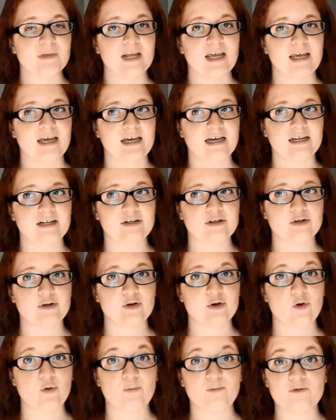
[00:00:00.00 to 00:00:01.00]
And
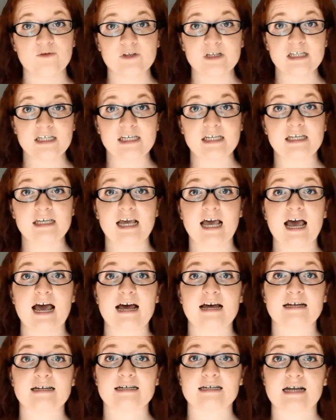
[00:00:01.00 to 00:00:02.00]
hopefully,
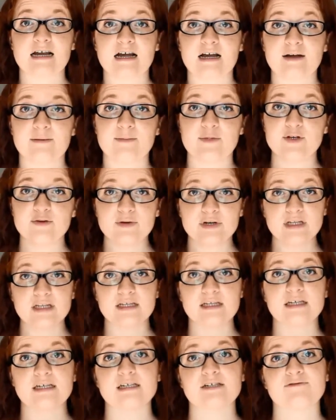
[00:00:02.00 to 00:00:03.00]
as I'm doing
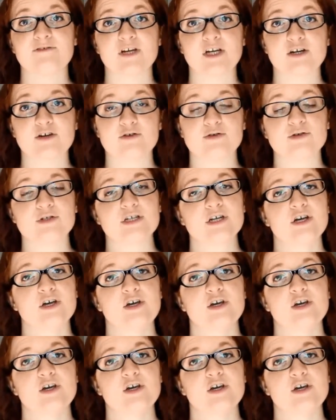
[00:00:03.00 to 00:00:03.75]
these videos,